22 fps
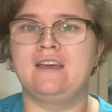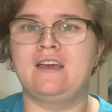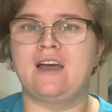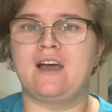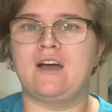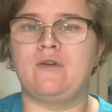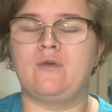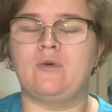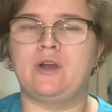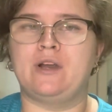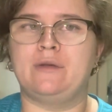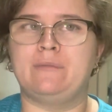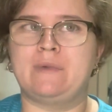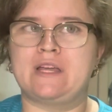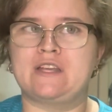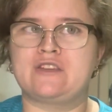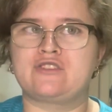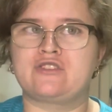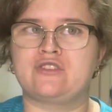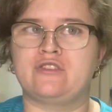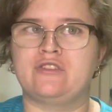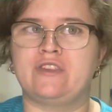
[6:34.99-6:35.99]
I want to make
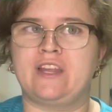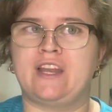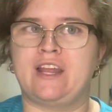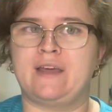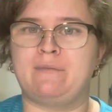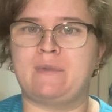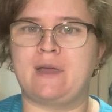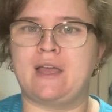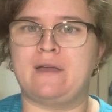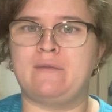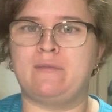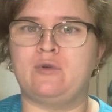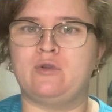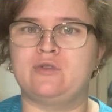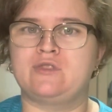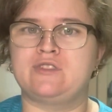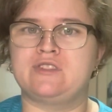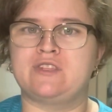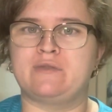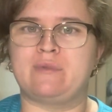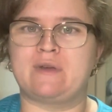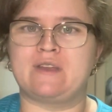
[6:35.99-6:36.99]
sure that I'm able
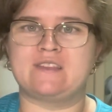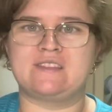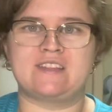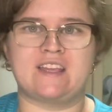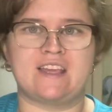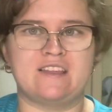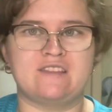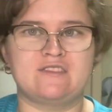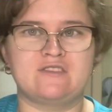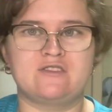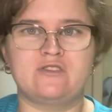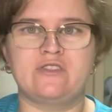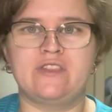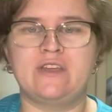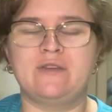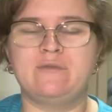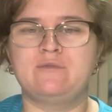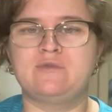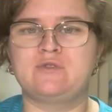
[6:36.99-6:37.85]
to best answer them.